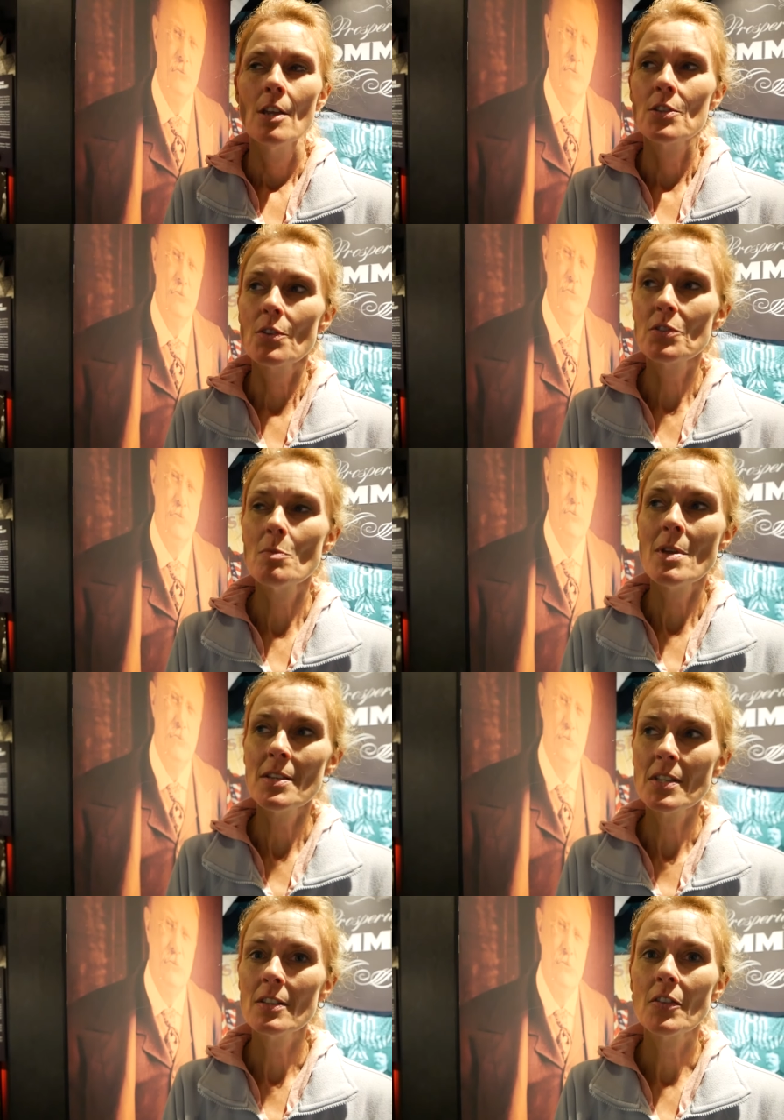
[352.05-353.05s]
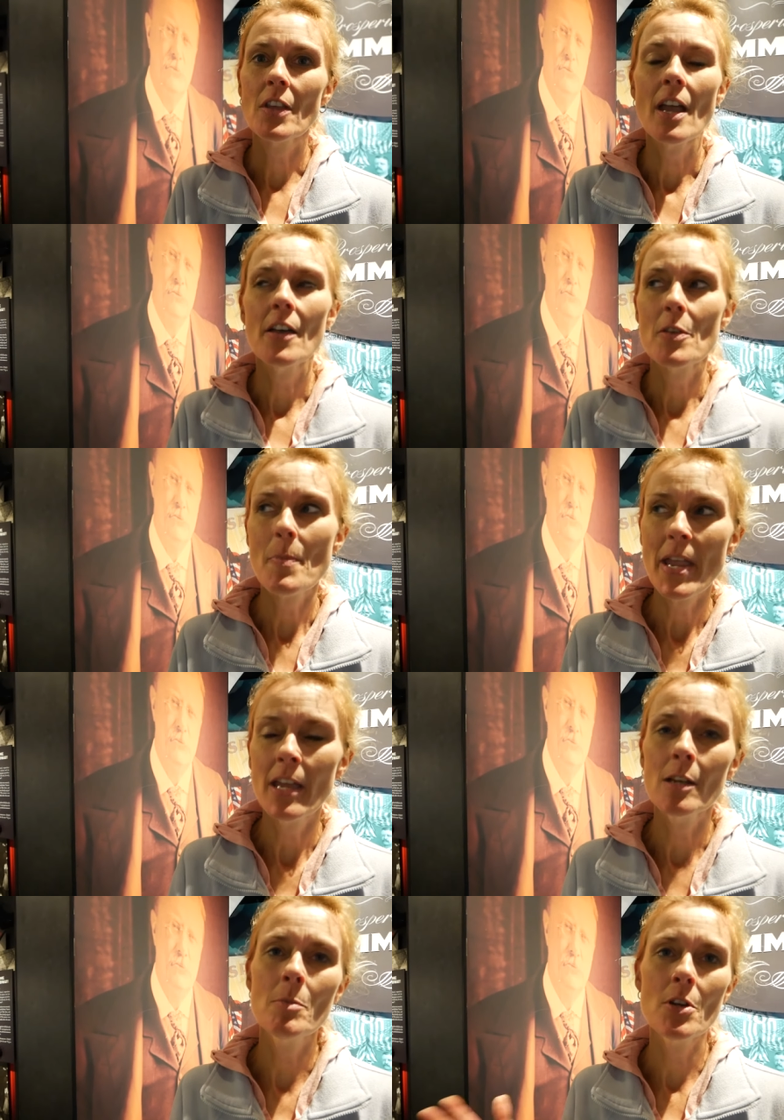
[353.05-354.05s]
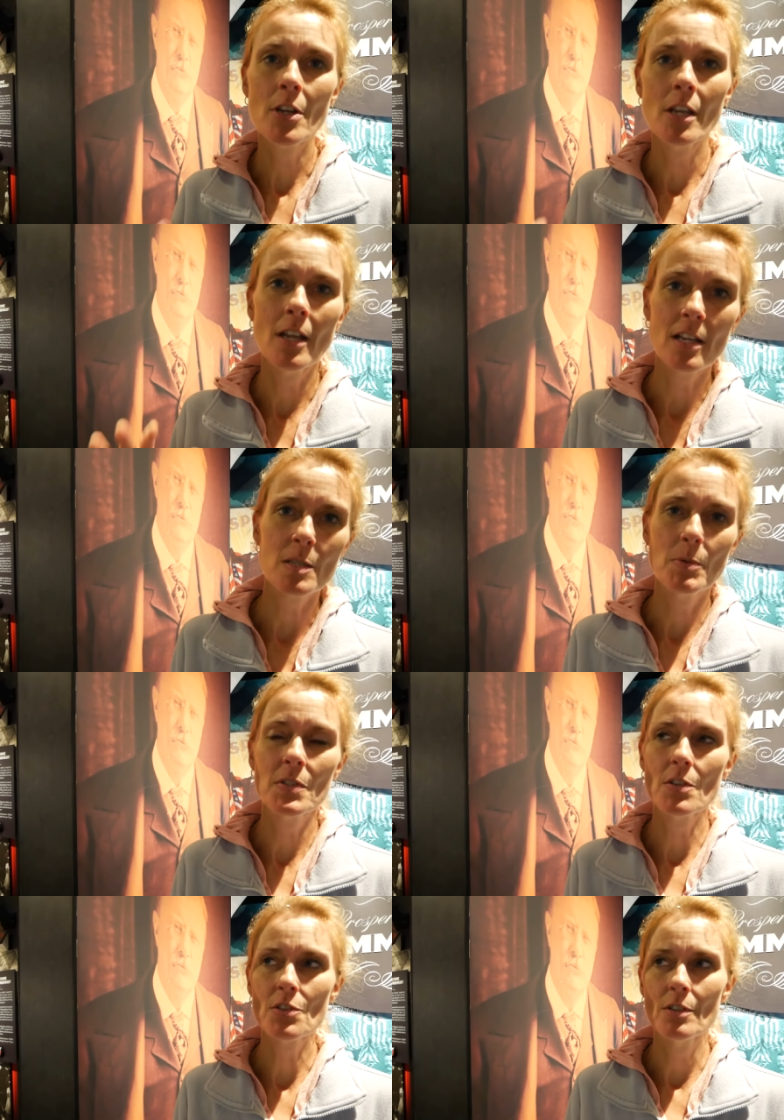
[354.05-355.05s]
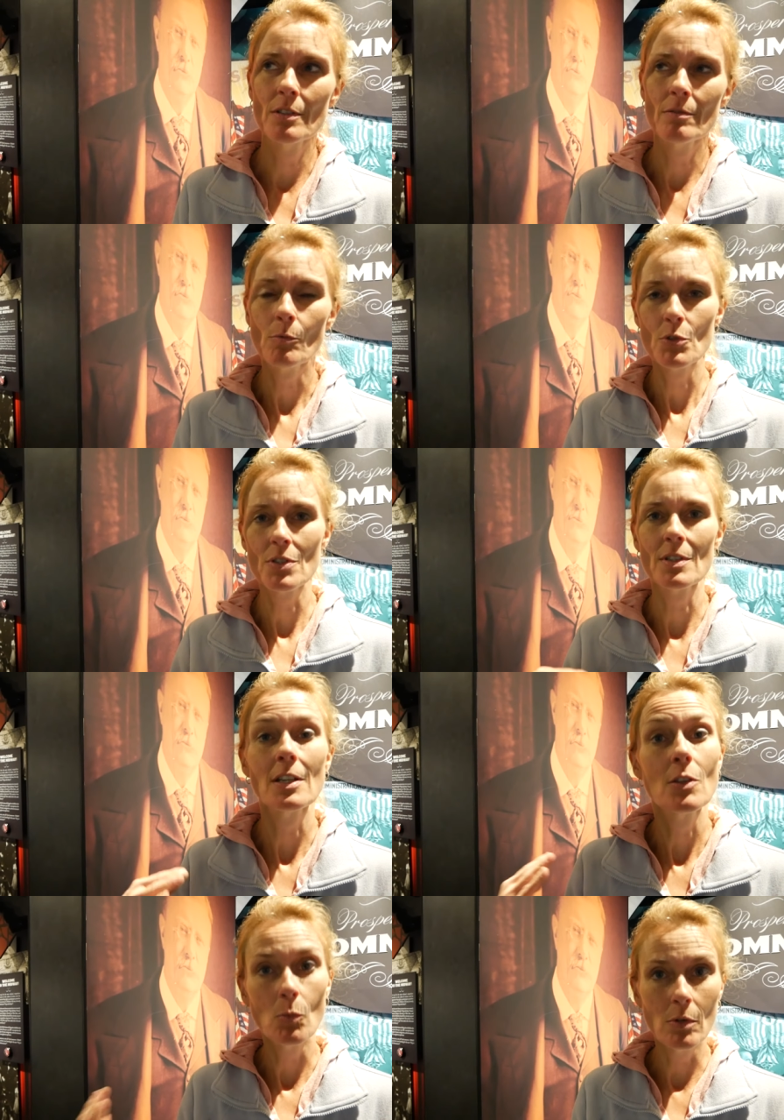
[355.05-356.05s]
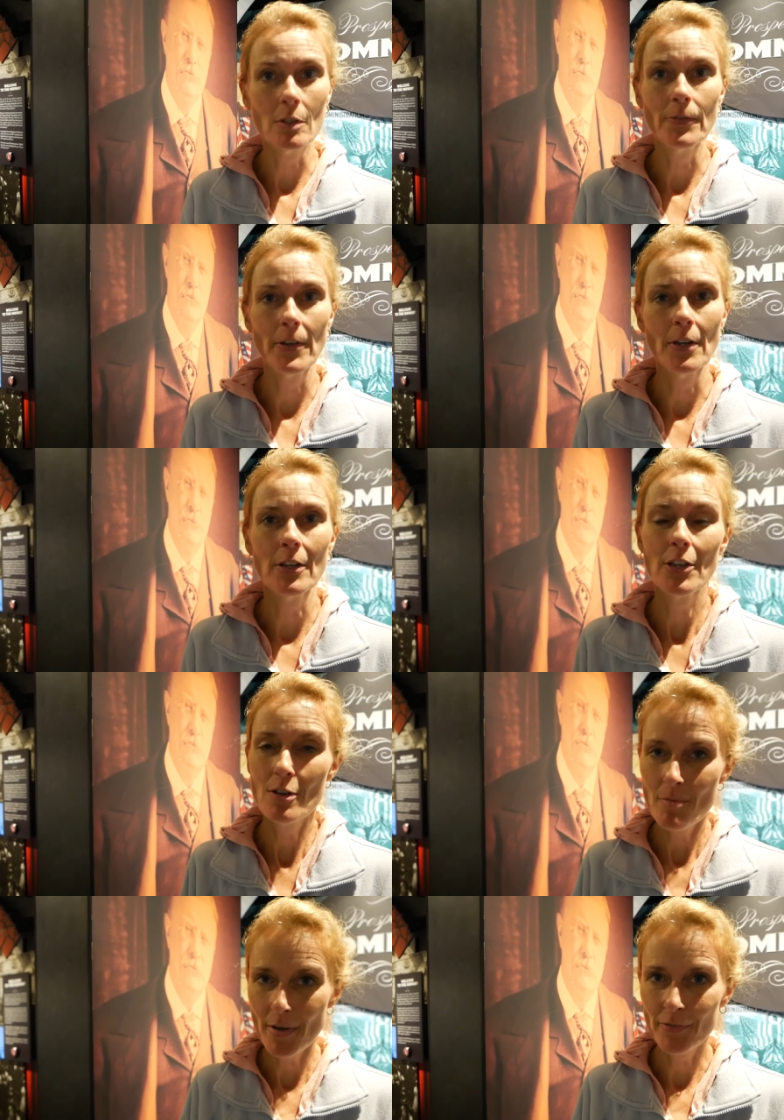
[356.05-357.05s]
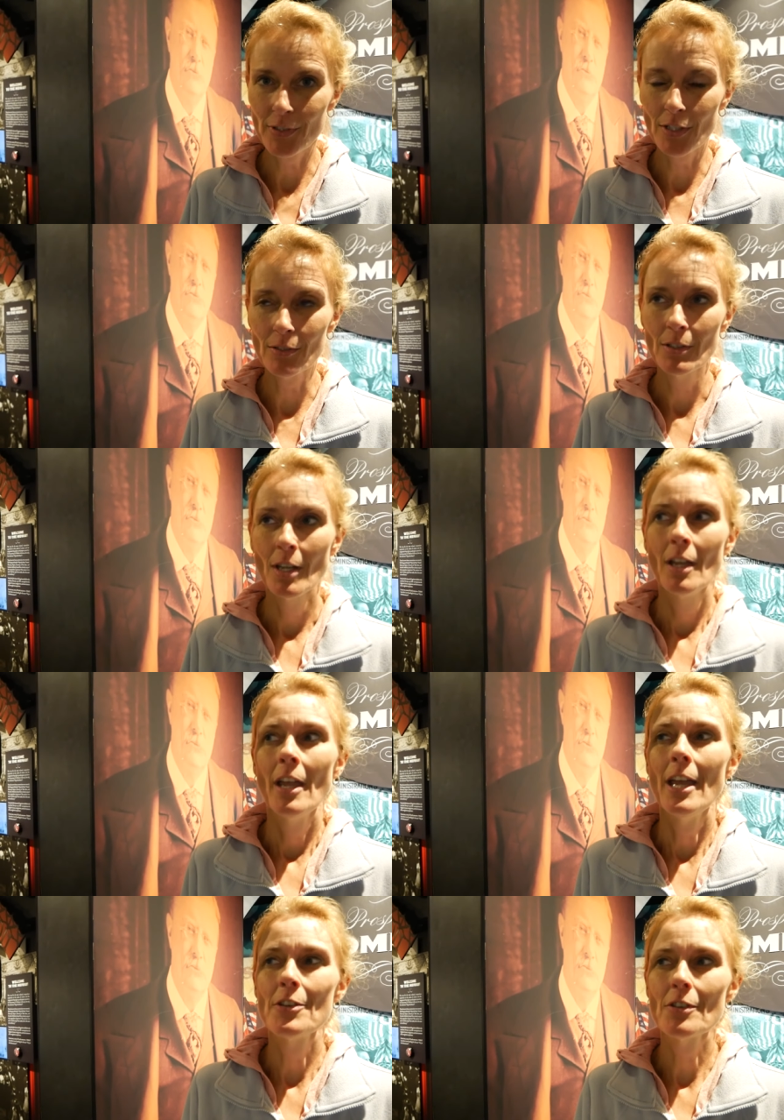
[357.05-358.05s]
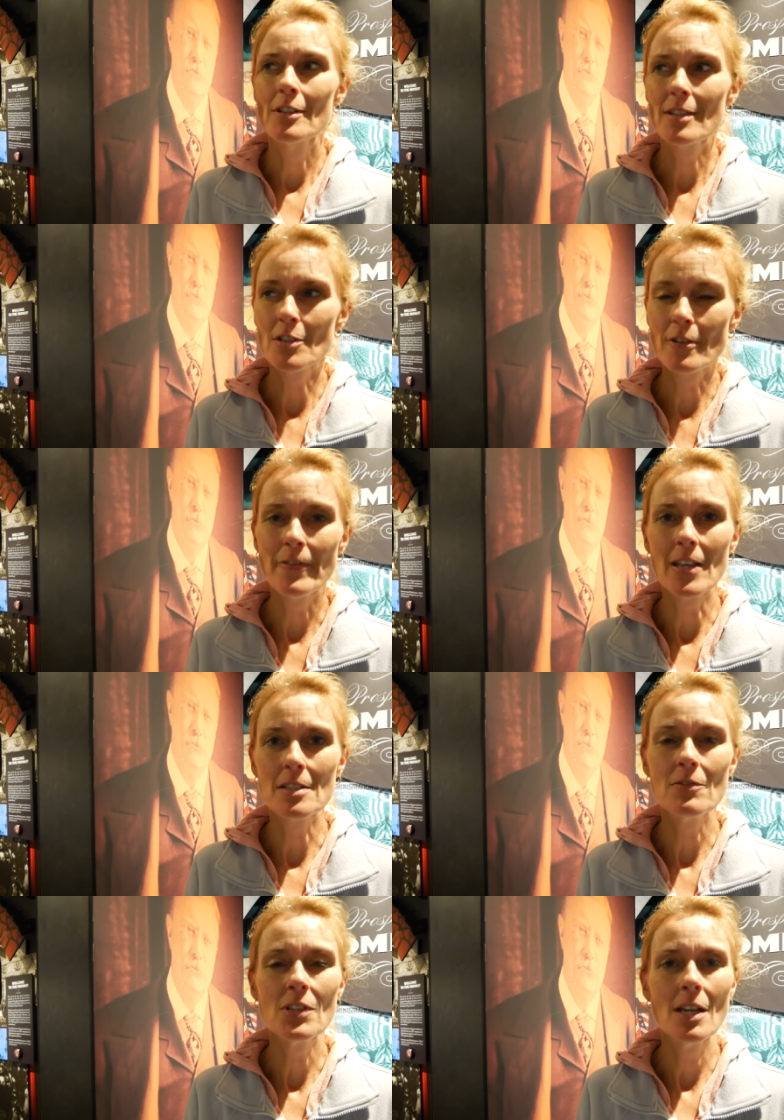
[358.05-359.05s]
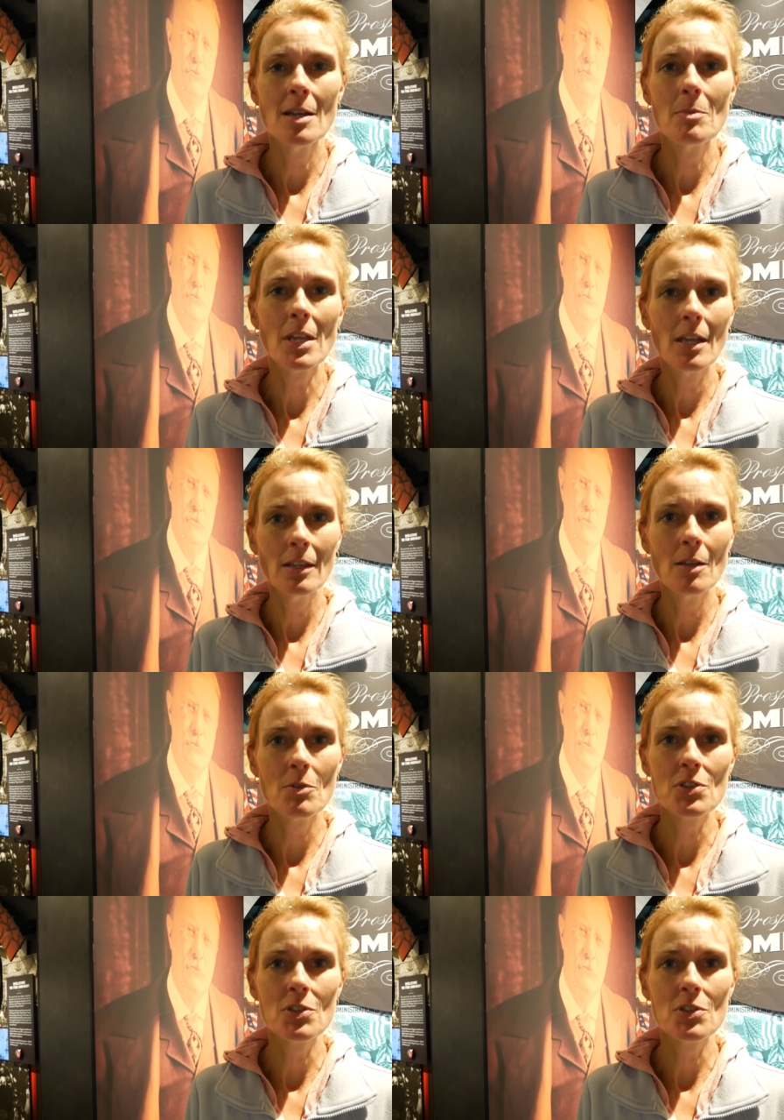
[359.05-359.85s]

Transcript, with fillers: So it's amazing that they had the Pan American Exposition, which is like the World Fair here in Buffalo, and during such a festive time, McKinley was